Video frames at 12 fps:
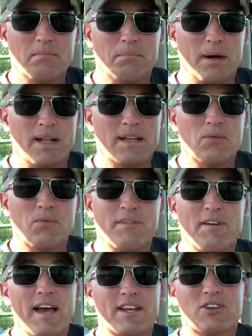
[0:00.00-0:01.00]
but we've
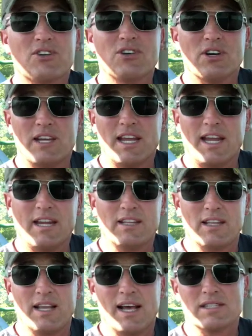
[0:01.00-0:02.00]
had good heat
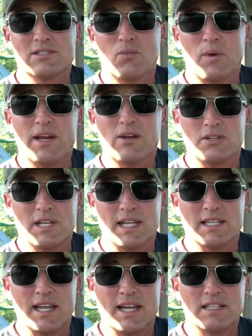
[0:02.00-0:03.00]
the last week or 10
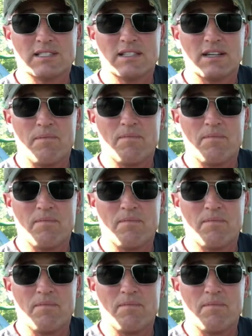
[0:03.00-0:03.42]
days,